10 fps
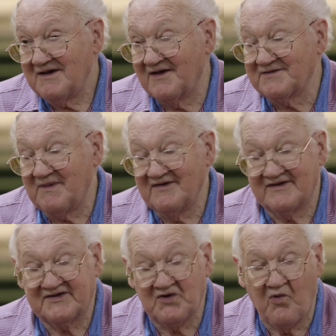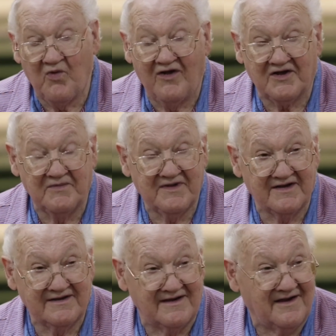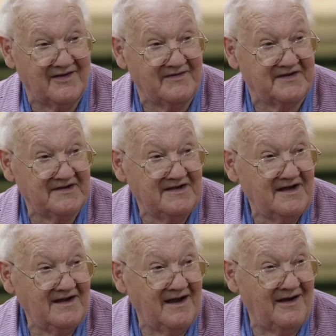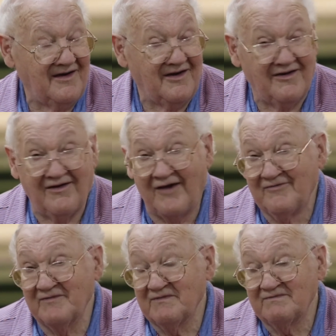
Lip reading: has been so welcoming, and I've